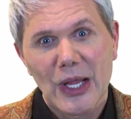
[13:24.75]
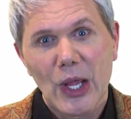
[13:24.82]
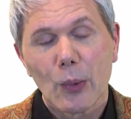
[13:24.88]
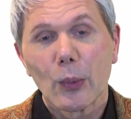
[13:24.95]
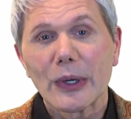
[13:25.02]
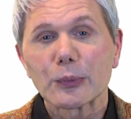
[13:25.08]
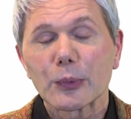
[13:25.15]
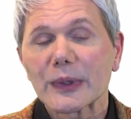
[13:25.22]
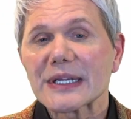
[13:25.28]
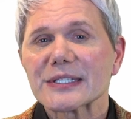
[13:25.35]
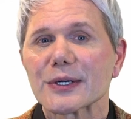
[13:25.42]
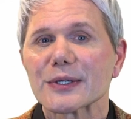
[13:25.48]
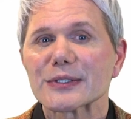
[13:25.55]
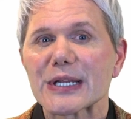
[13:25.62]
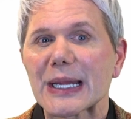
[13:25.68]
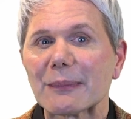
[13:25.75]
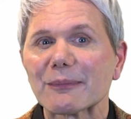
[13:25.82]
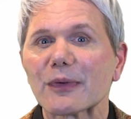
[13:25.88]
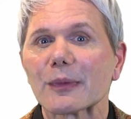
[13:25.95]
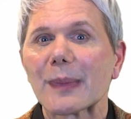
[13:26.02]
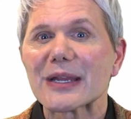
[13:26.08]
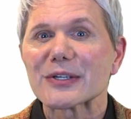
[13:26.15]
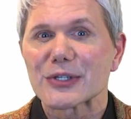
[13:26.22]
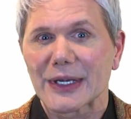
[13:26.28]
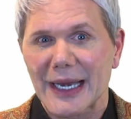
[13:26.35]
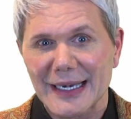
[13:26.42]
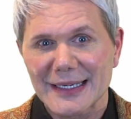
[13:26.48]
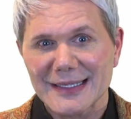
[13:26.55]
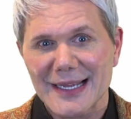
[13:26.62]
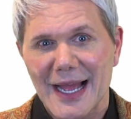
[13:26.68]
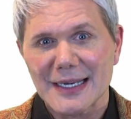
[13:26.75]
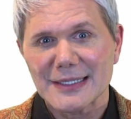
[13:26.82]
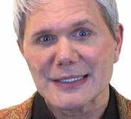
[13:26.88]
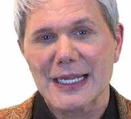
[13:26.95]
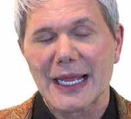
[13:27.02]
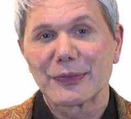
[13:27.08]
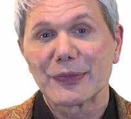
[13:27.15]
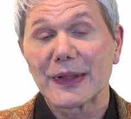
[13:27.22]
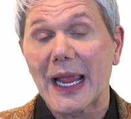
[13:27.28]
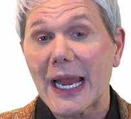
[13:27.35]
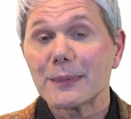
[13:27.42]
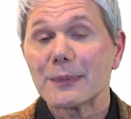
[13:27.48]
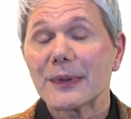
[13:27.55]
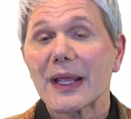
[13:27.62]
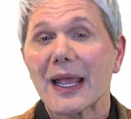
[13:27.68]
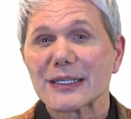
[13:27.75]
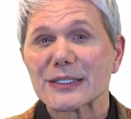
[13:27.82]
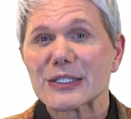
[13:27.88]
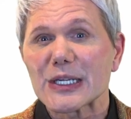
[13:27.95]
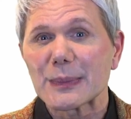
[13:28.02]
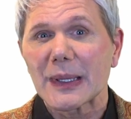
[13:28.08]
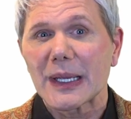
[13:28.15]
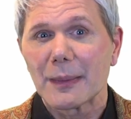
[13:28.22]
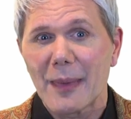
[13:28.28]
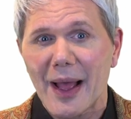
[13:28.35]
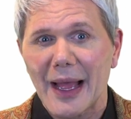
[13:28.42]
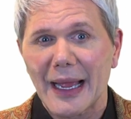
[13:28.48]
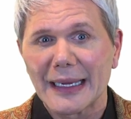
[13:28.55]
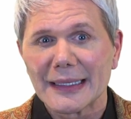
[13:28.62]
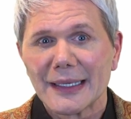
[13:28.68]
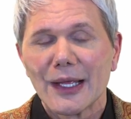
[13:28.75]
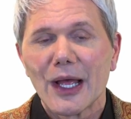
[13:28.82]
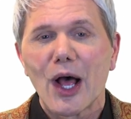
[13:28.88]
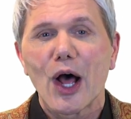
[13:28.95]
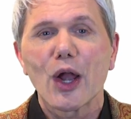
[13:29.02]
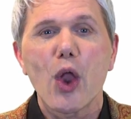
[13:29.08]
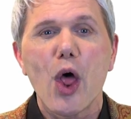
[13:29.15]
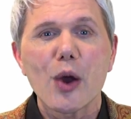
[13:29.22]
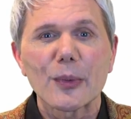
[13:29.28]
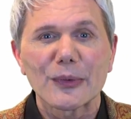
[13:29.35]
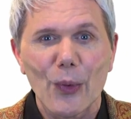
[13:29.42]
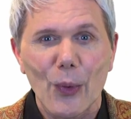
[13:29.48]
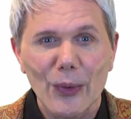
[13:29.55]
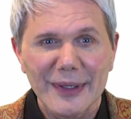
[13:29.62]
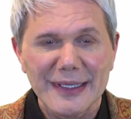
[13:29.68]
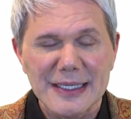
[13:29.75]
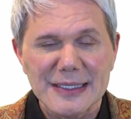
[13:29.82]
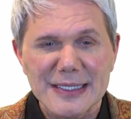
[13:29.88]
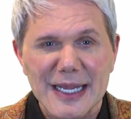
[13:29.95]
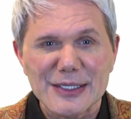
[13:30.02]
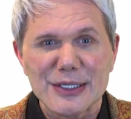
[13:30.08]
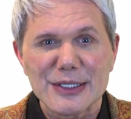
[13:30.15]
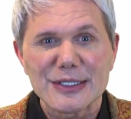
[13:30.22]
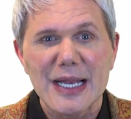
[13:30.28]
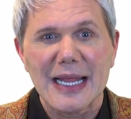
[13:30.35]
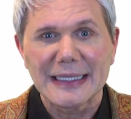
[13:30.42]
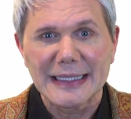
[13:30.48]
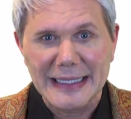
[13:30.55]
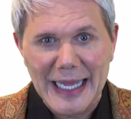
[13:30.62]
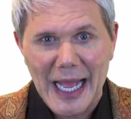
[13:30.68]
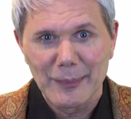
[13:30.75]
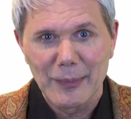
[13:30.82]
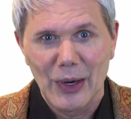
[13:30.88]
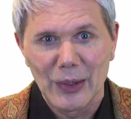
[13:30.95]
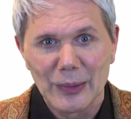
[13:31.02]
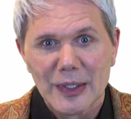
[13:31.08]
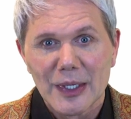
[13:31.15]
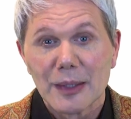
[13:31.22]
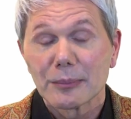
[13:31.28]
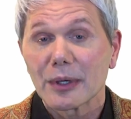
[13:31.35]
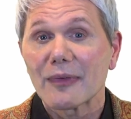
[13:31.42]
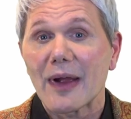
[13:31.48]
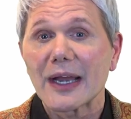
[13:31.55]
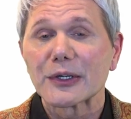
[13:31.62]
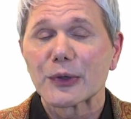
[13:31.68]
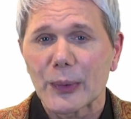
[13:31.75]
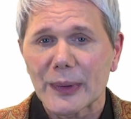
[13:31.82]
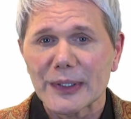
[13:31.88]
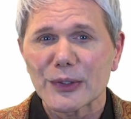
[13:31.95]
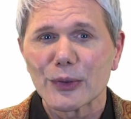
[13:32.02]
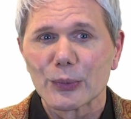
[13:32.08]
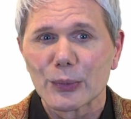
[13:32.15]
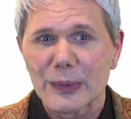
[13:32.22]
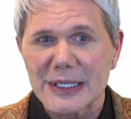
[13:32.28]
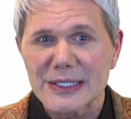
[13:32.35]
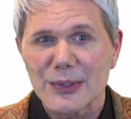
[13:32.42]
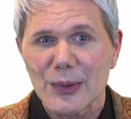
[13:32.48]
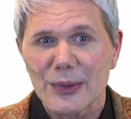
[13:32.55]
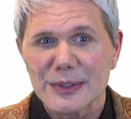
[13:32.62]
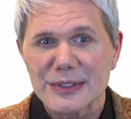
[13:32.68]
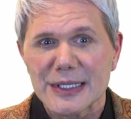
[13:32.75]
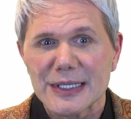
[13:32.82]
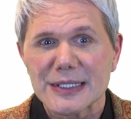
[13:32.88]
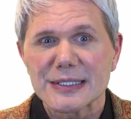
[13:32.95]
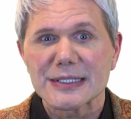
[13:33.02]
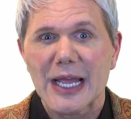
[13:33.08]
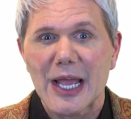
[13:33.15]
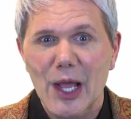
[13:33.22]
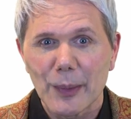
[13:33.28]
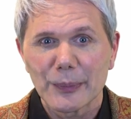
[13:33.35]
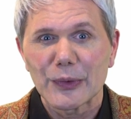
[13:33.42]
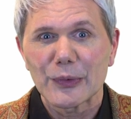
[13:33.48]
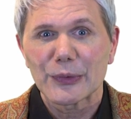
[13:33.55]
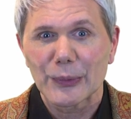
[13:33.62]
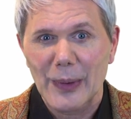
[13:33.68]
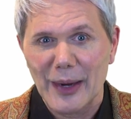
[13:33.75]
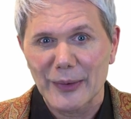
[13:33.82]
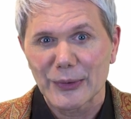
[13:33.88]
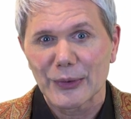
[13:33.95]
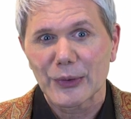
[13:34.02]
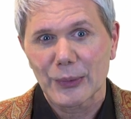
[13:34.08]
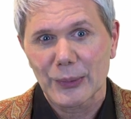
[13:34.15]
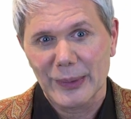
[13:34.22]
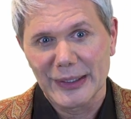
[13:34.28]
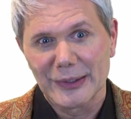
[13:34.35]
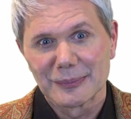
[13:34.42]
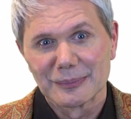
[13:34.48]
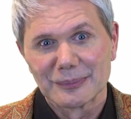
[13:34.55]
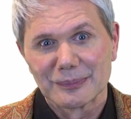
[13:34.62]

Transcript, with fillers: When researching information and content, the A P A and G P M I, along with organizations like Neeyamo, provide critical resources to help you throughout your career.